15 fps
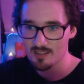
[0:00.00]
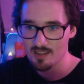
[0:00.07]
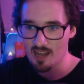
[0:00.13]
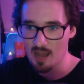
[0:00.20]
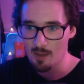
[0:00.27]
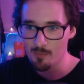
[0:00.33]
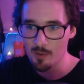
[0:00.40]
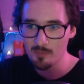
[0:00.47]

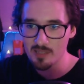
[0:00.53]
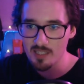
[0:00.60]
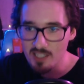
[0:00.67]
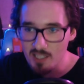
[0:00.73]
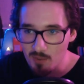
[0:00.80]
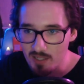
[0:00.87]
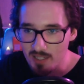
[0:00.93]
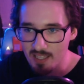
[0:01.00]
I bumped into
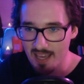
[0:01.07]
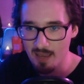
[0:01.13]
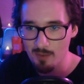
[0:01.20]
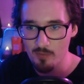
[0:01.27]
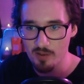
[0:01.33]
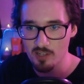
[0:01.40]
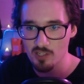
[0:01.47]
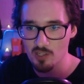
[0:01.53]
you in
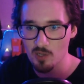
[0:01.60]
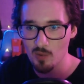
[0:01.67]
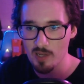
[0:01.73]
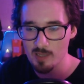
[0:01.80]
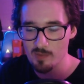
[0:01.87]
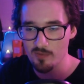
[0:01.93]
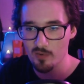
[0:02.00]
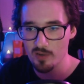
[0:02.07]
Cambridge 2
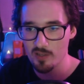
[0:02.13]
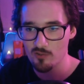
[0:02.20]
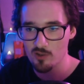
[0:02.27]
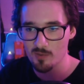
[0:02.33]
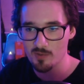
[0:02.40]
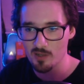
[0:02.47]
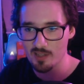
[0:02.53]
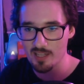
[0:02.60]
weeks before you
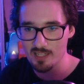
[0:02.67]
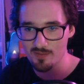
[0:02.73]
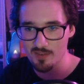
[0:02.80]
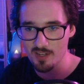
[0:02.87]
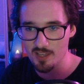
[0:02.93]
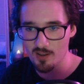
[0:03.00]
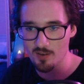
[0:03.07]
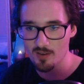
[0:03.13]
dropped your latest
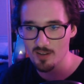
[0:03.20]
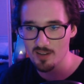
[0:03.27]
video.